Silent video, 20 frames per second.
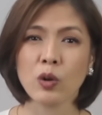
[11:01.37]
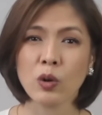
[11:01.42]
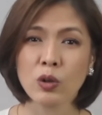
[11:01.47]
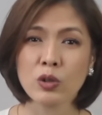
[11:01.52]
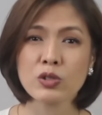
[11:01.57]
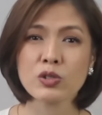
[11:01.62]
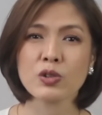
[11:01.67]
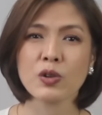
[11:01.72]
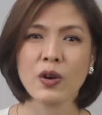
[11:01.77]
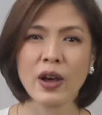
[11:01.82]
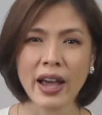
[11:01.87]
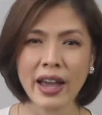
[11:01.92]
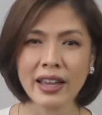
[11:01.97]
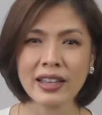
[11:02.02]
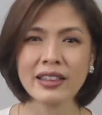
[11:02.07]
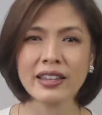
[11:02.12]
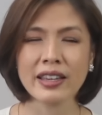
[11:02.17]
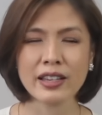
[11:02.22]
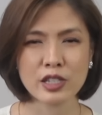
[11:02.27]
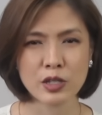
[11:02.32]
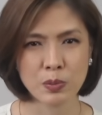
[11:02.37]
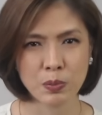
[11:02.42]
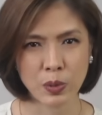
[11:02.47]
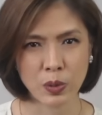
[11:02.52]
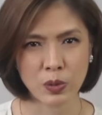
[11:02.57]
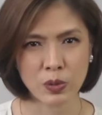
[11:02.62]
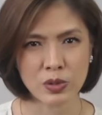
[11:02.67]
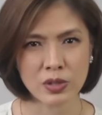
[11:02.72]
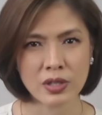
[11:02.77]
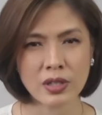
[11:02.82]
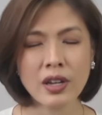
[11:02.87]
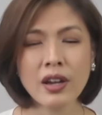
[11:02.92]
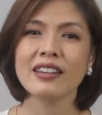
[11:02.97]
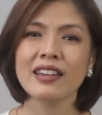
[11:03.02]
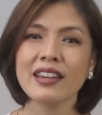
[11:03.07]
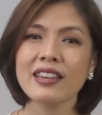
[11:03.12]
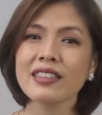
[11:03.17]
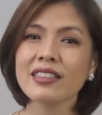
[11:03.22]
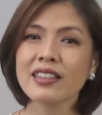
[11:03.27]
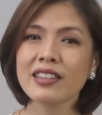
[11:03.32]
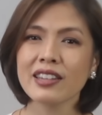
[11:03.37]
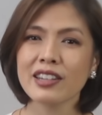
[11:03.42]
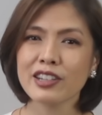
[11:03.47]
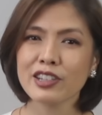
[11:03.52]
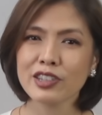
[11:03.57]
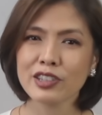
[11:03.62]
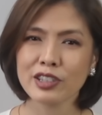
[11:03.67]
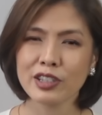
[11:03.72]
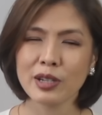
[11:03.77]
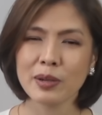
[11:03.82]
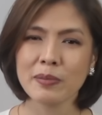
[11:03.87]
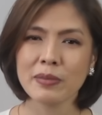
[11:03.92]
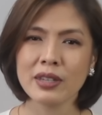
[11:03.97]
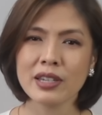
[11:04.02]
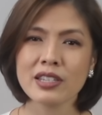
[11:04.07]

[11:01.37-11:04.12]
also highly exposed. In the near term,